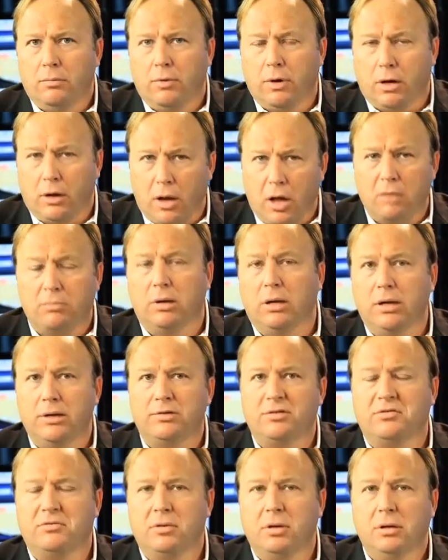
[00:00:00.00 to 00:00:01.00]
the
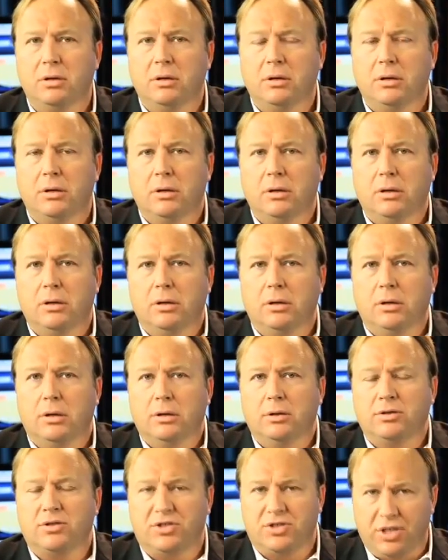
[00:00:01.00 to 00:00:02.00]
globalist
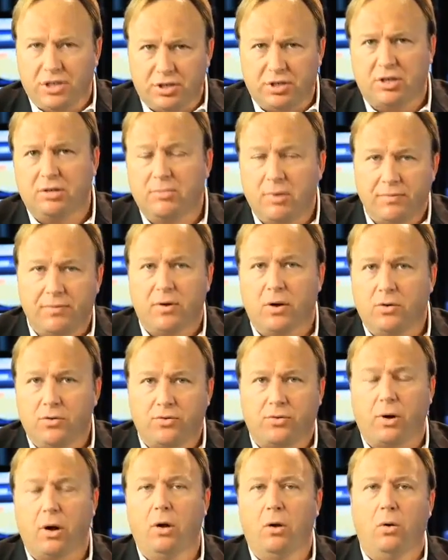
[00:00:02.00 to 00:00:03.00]
system of
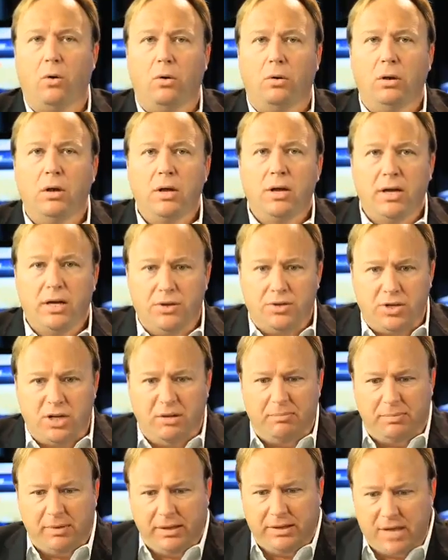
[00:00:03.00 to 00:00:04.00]
control is
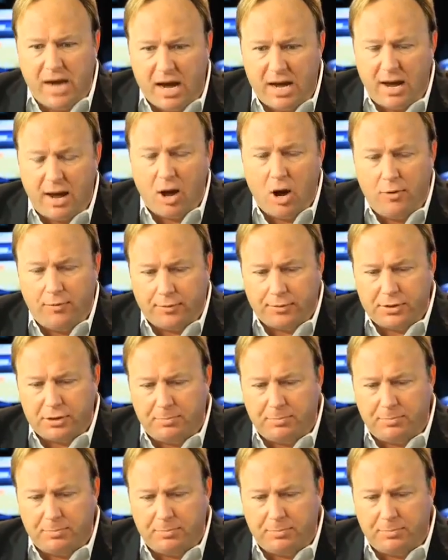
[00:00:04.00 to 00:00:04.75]
simply taking over